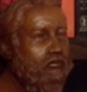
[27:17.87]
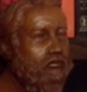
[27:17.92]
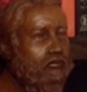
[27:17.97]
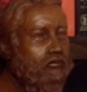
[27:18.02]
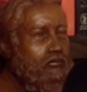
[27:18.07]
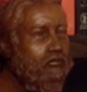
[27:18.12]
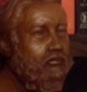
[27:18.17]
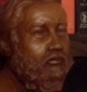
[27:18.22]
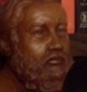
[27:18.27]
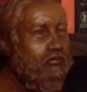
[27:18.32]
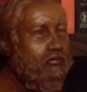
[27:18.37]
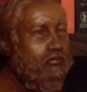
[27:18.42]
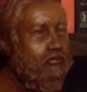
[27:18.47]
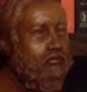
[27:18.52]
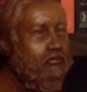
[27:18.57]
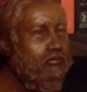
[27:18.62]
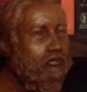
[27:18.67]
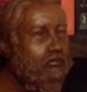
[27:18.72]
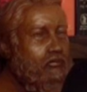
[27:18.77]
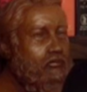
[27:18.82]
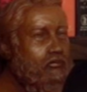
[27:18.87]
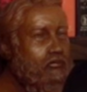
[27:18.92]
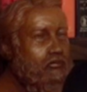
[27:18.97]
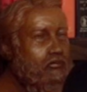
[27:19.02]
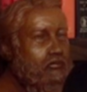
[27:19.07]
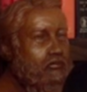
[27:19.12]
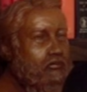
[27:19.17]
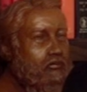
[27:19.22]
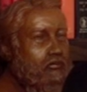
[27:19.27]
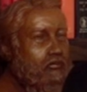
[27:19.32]

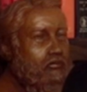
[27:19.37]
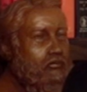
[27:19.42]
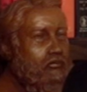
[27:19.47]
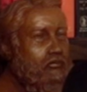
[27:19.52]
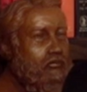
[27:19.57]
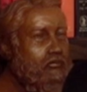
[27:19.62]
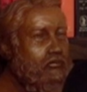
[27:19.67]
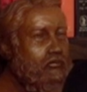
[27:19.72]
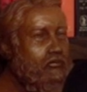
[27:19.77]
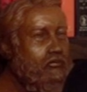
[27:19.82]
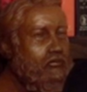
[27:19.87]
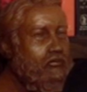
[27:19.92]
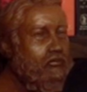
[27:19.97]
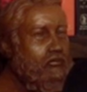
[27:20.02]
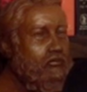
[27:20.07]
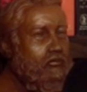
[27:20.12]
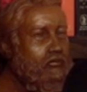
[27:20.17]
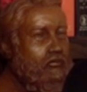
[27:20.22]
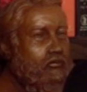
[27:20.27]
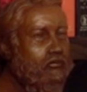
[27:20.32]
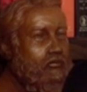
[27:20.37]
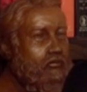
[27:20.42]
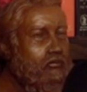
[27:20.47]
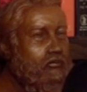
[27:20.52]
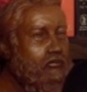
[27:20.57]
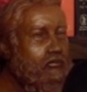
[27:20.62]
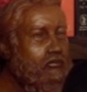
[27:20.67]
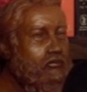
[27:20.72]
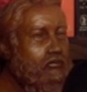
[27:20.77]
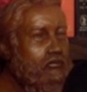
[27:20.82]

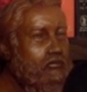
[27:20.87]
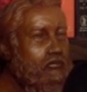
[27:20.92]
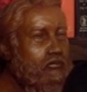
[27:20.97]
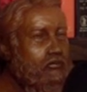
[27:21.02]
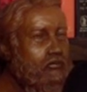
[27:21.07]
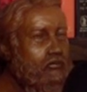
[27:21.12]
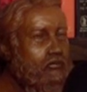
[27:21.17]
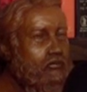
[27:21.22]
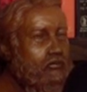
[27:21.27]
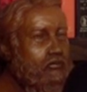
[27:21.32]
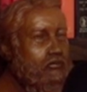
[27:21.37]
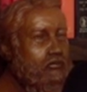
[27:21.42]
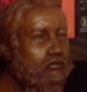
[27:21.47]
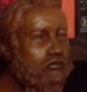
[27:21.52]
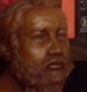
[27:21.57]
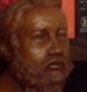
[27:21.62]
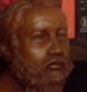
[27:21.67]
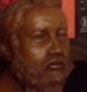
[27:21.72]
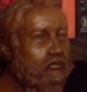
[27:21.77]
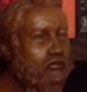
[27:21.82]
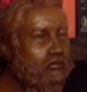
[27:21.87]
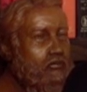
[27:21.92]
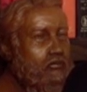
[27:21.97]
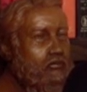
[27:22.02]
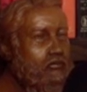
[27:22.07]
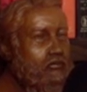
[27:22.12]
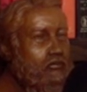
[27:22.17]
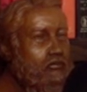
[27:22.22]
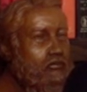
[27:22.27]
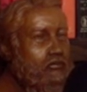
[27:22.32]

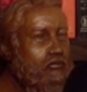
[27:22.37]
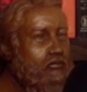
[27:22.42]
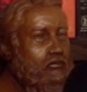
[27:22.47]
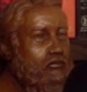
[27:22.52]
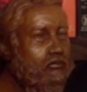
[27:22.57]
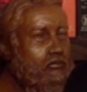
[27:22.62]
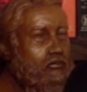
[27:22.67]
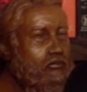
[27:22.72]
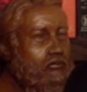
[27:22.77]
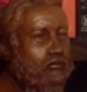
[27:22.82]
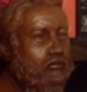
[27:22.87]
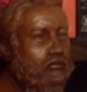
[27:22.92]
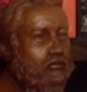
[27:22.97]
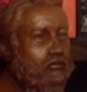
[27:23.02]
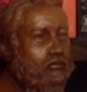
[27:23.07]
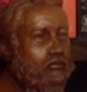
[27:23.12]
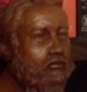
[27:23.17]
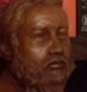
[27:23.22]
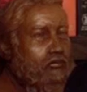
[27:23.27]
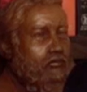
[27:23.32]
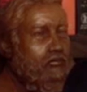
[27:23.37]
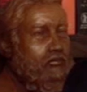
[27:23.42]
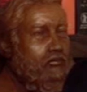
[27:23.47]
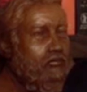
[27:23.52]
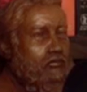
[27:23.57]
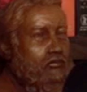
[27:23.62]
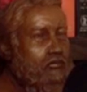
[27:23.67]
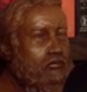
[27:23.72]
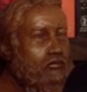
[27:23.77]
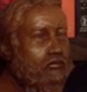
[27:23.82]

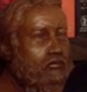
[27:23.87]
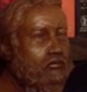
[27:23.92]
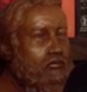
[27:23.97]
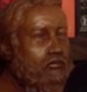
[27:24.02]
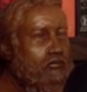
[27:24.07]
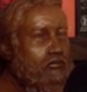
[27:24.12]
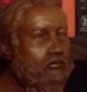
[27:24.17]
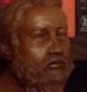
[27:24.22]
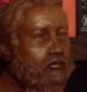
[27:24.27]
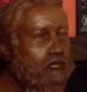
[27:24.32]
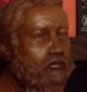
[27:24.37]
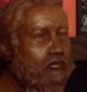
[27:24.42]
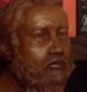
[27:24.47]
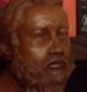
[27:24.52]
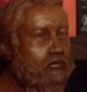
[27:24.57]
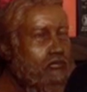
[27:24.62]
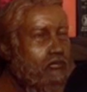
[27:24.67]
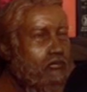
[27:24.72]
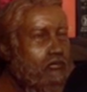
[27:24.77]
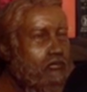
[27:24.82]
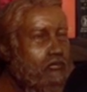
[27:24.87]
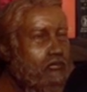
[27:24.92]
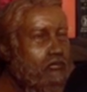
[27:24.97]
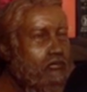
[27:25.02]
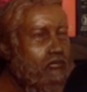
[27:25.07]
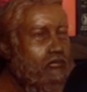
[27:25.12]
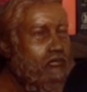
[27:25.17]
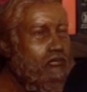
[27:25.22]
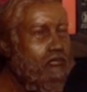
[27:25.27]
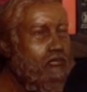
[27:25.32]

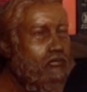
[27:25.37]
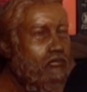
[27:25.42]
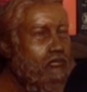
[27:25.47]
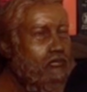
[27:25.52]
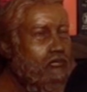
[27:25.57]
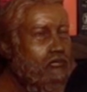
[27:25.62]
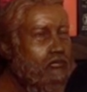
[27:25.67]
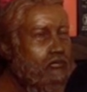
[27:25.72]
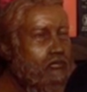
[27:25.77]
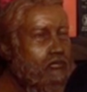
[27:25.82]
(not speaking)